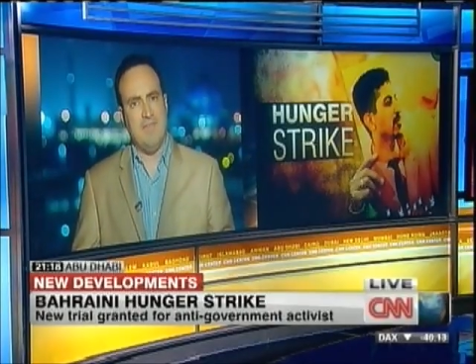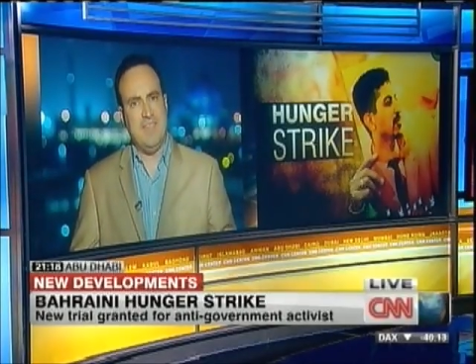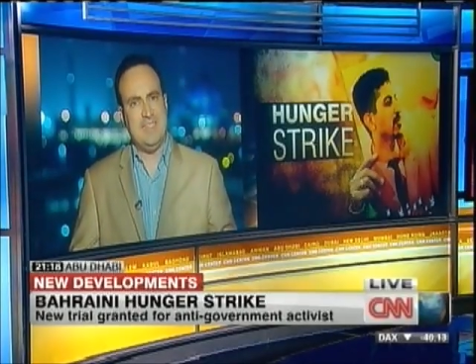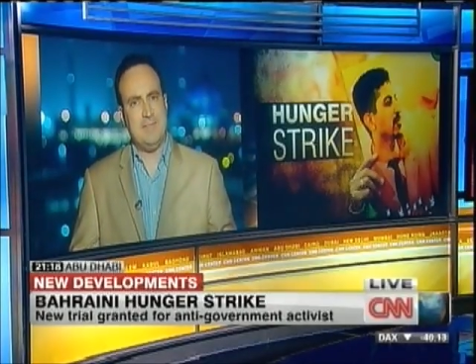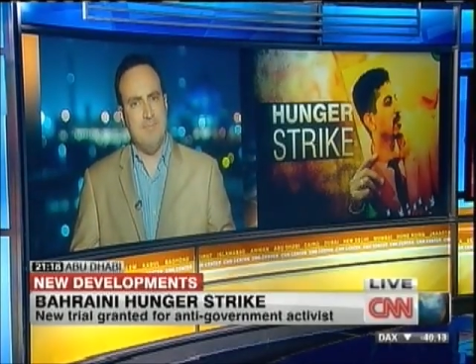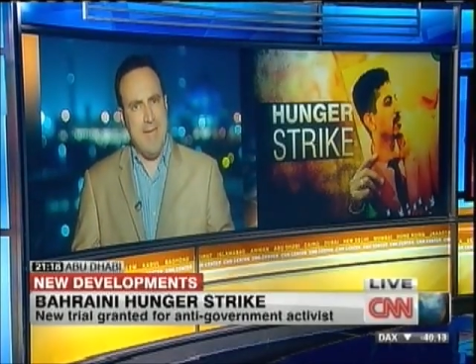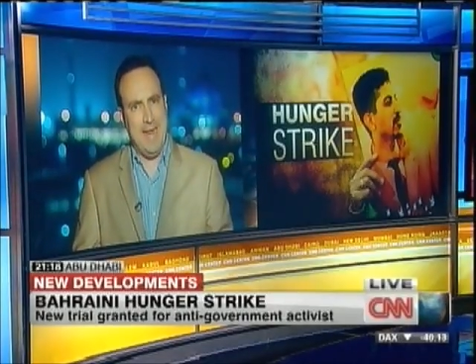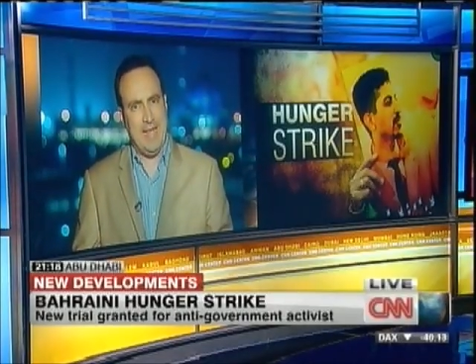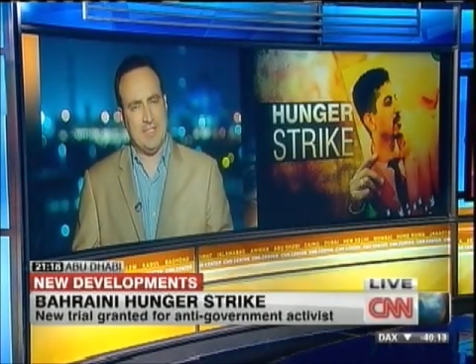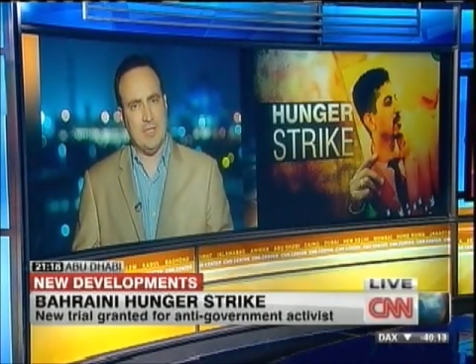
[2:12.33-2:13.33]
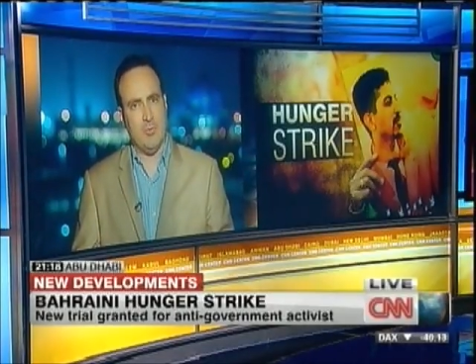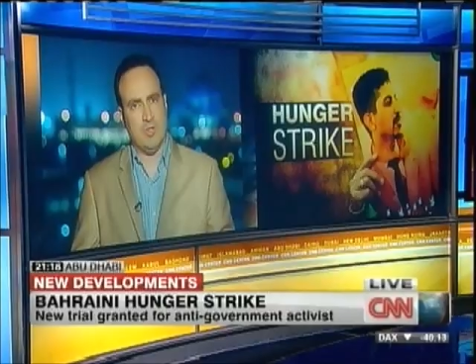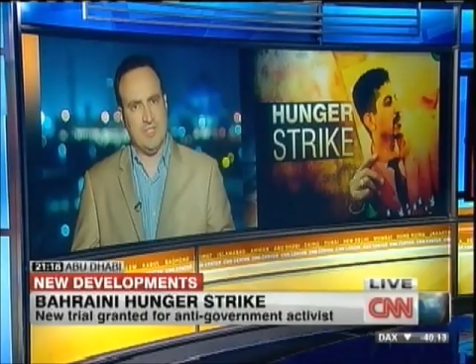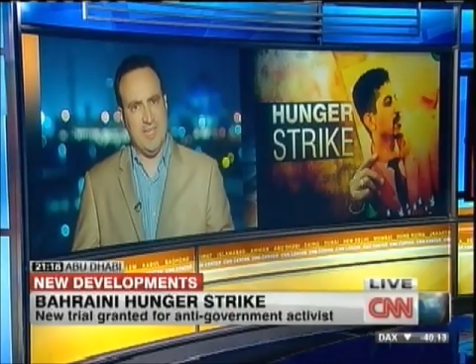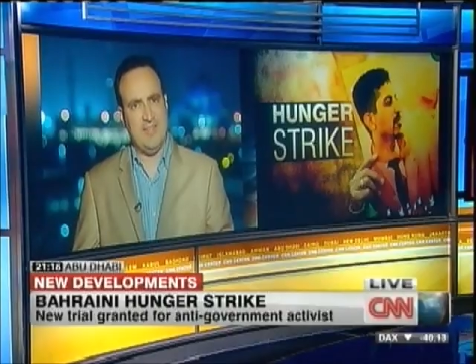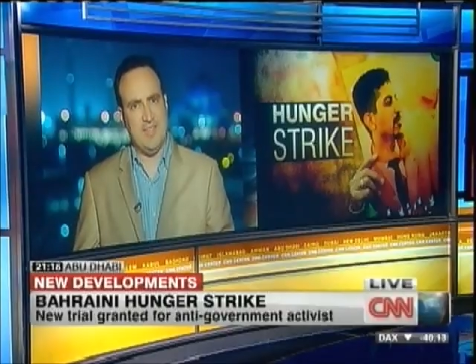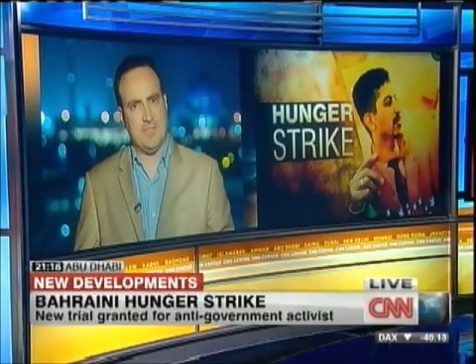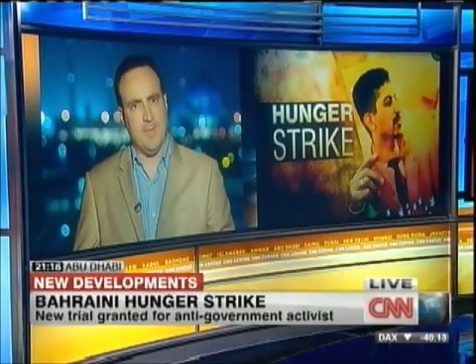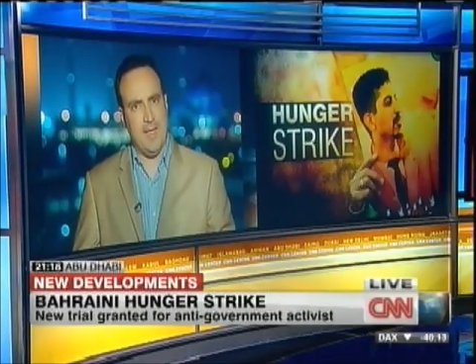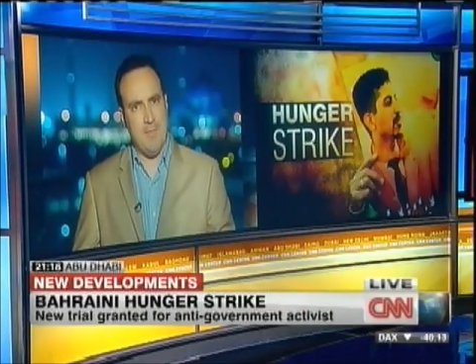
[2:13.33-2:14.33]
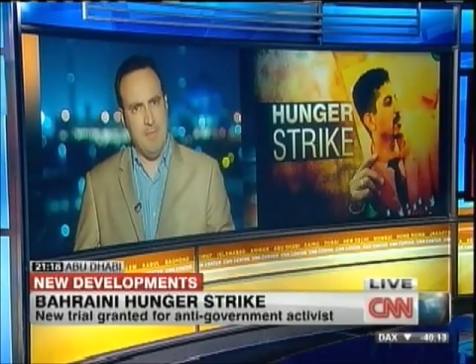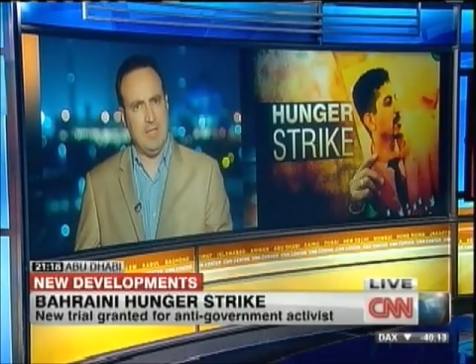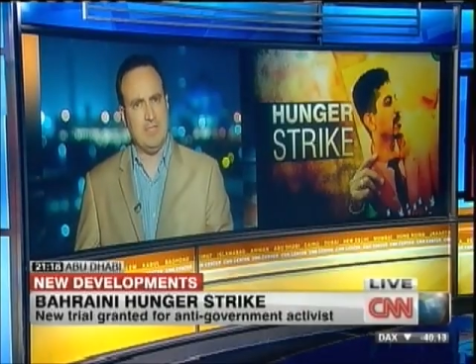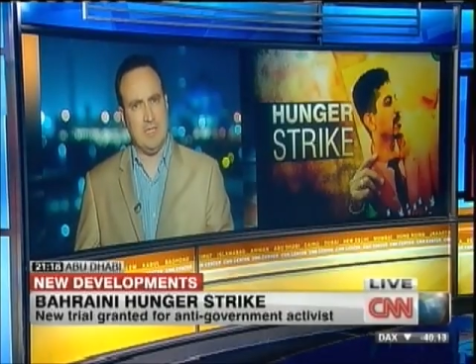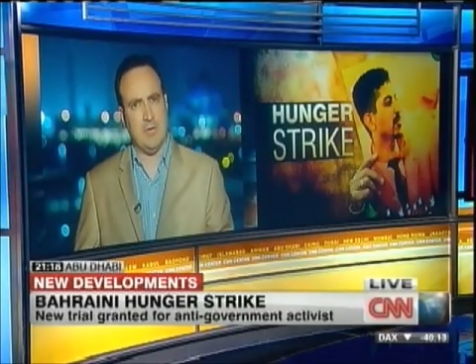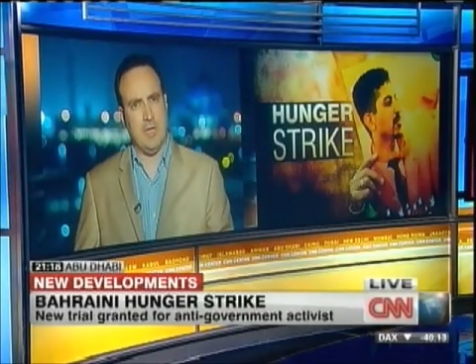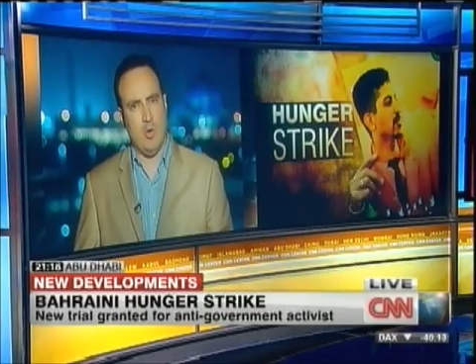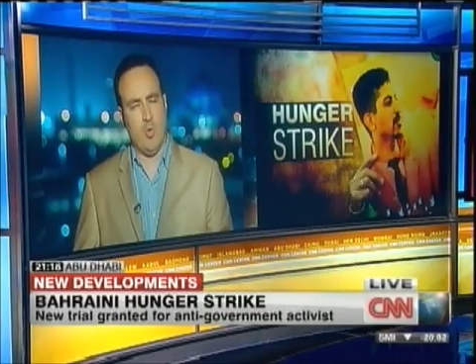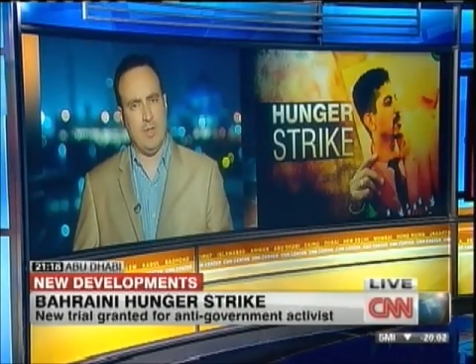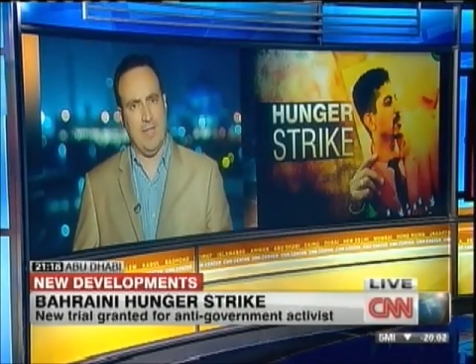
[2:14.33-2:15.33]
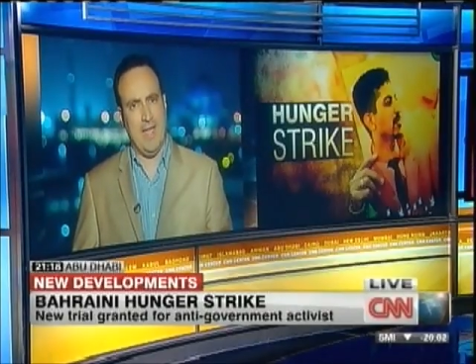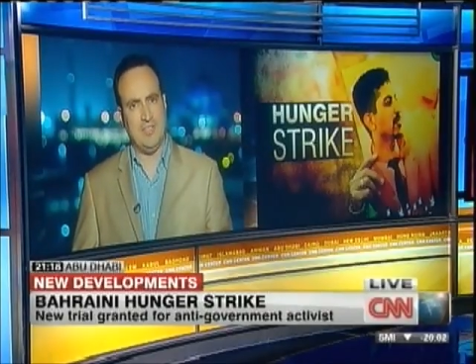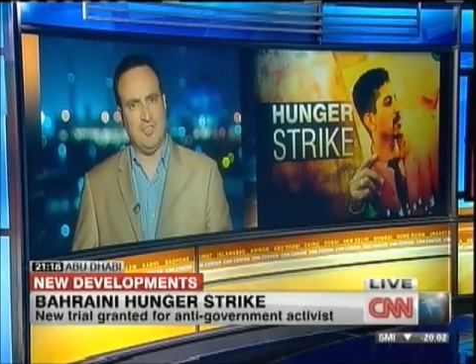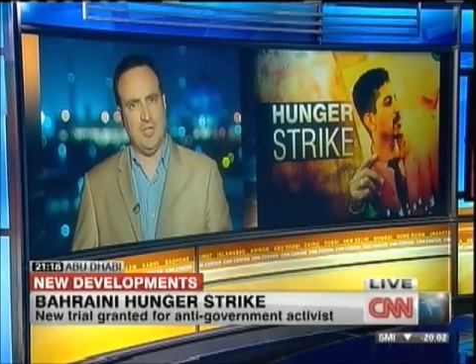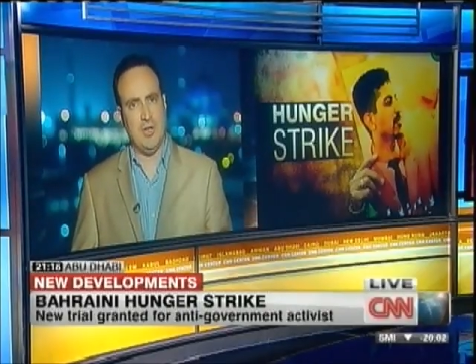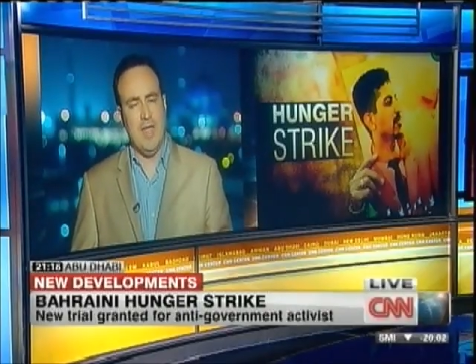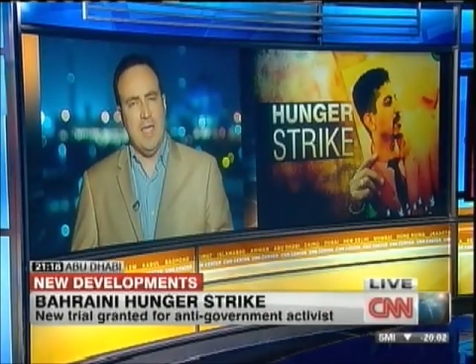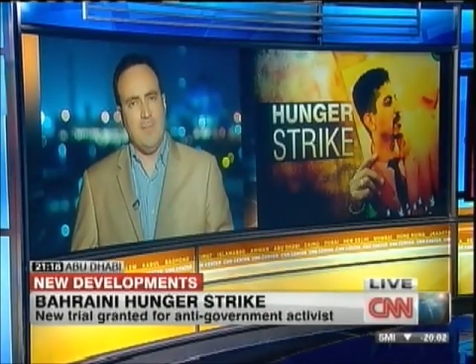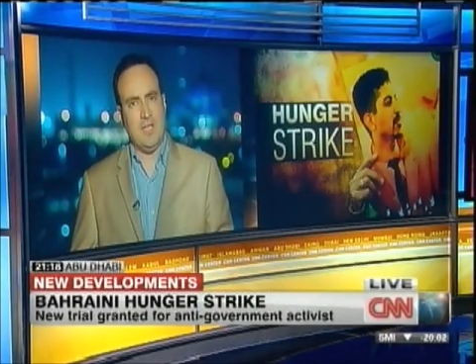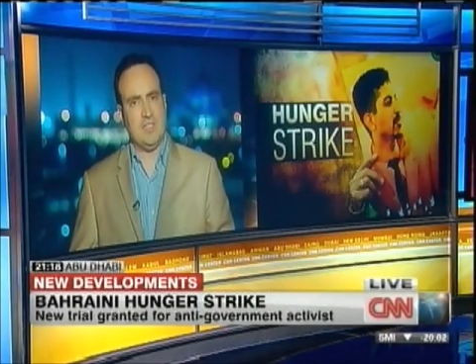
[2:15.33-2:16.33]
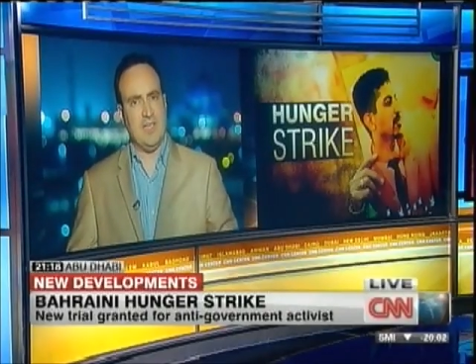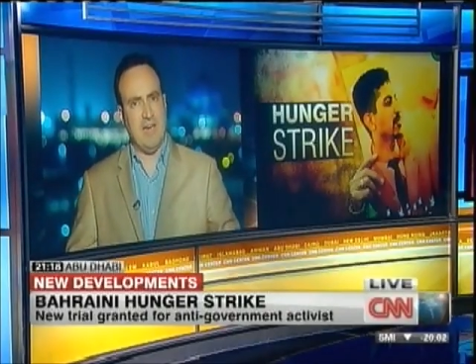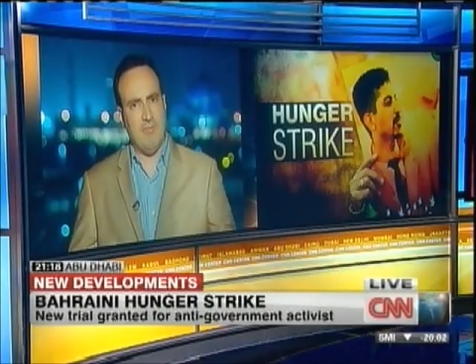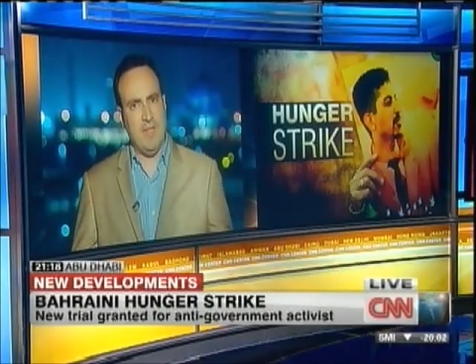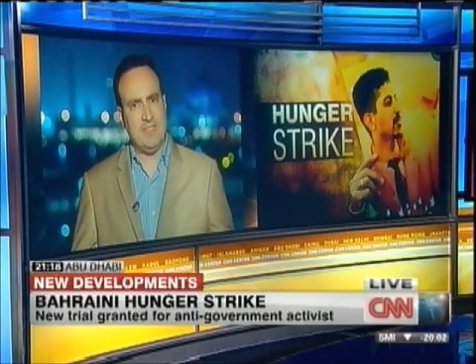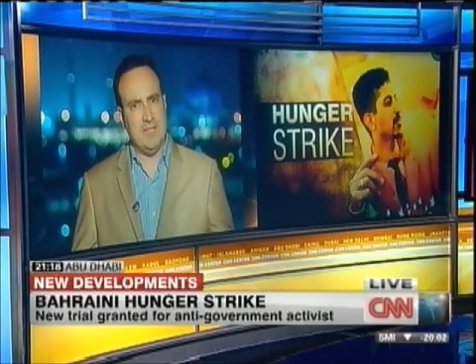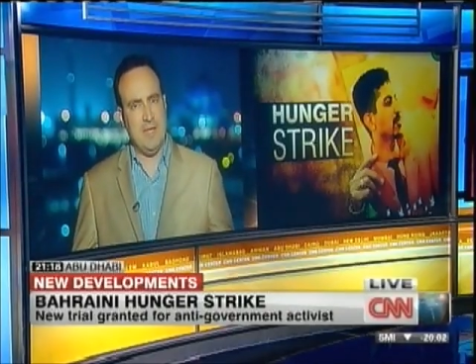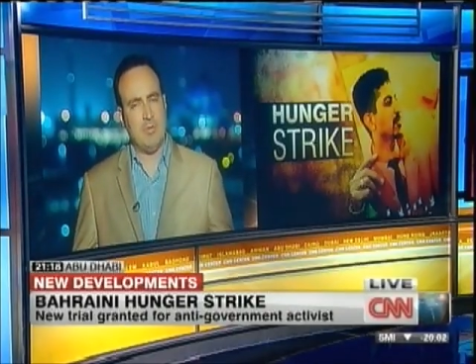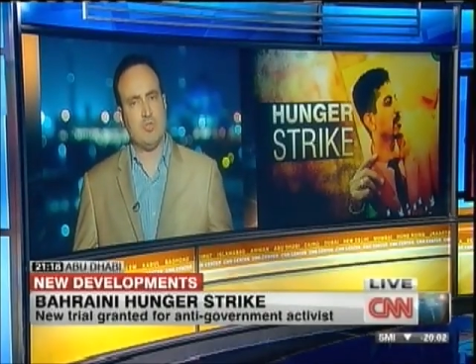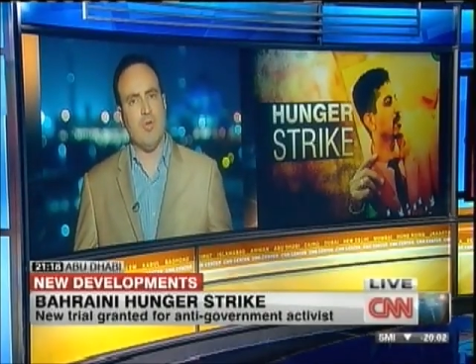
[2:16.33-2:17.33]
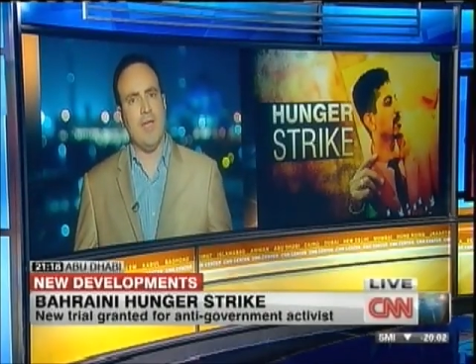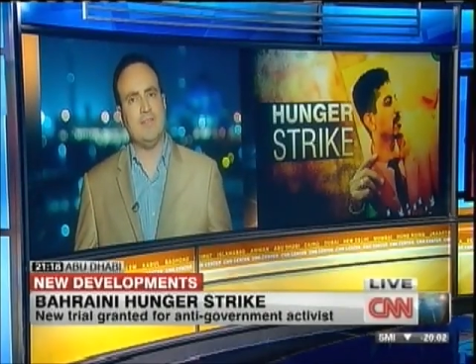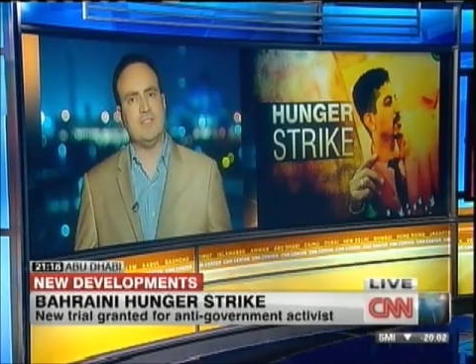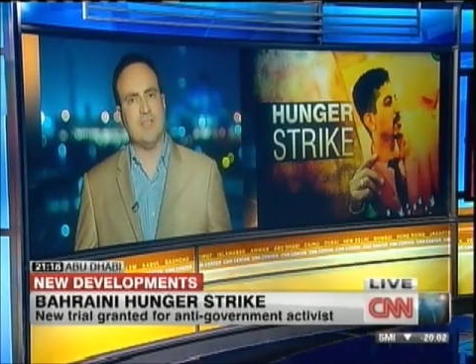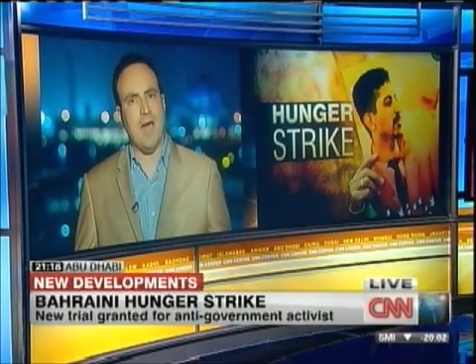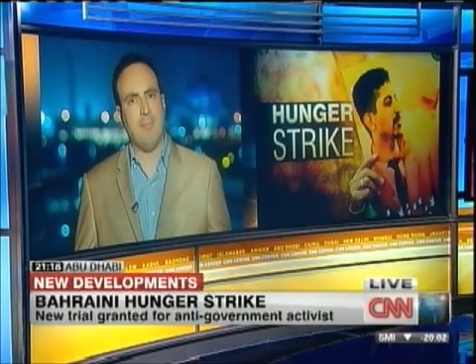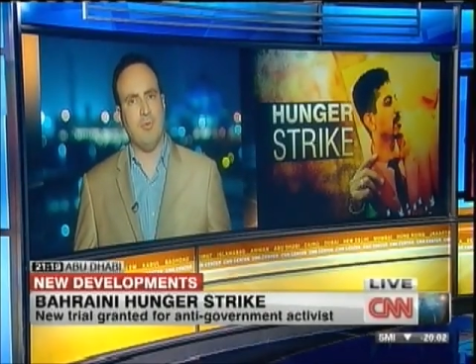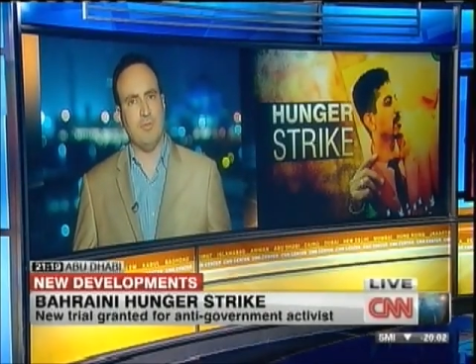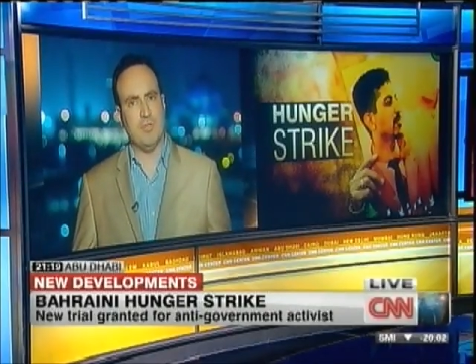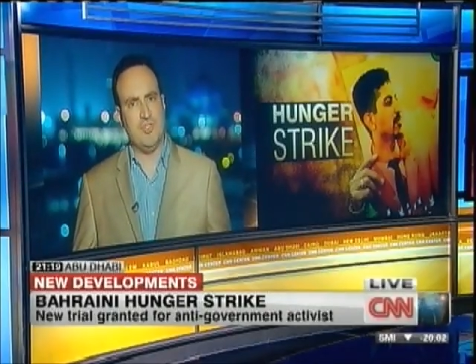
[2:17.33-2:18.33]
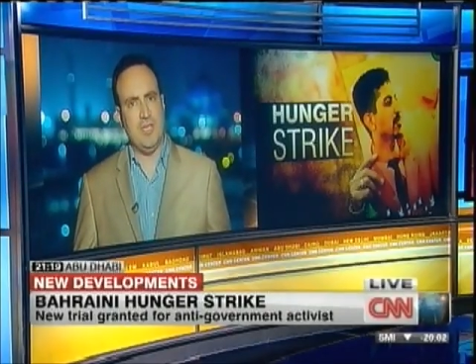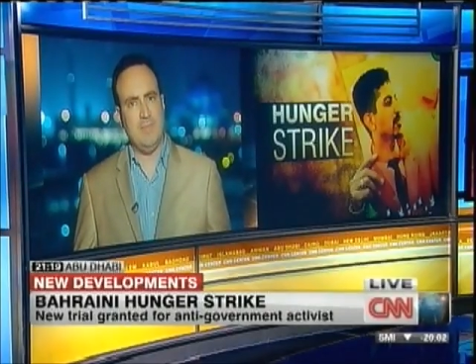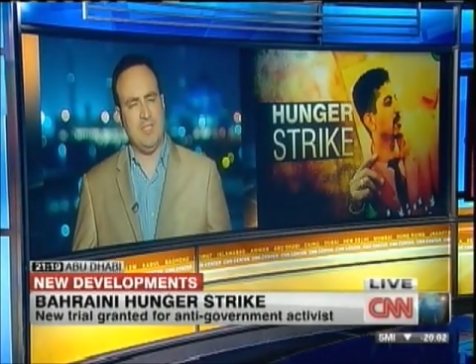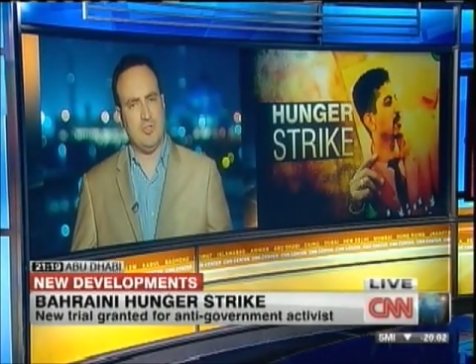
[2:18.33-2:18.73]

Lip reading: of these medics that were sentenced by a military court last year because the government said they were trying to topple the regime.